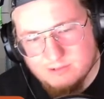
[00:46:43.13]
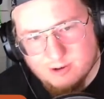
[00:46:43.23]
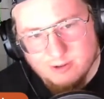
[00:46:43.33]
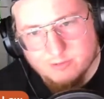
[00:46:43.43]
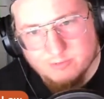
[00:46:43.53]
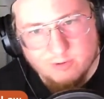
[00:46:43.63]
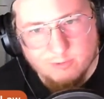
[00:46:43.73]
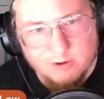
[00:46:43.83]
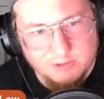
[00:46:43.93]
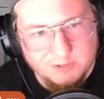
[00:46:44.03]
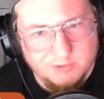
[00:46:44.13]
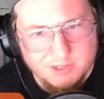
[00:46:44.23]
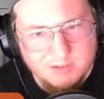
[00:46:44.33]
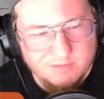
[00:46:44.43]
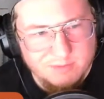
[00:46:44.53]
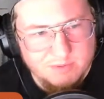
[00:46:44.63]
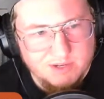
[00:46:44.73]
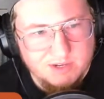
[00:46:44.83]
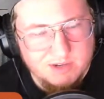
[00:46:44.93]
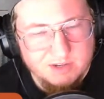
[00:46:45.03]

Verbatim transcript: are the front runners for the MVP,